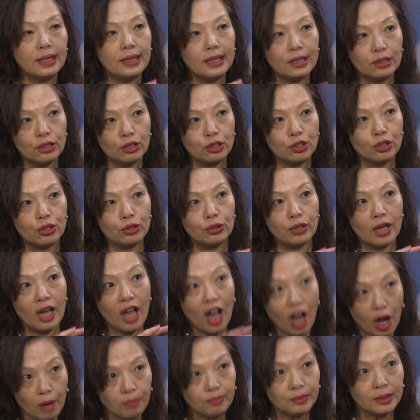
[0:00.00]
needed to
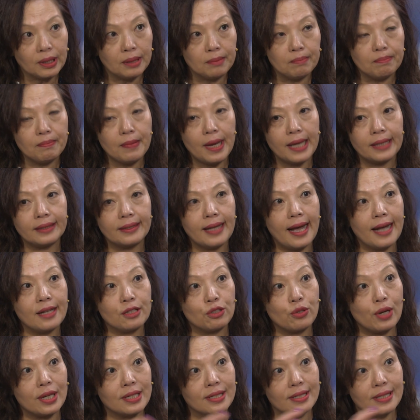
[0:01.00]
help them make
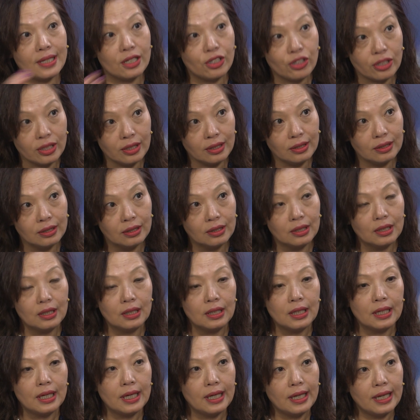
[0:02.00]
that transition.
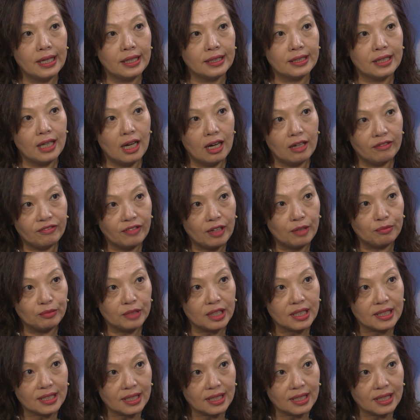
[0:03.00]
Intel from the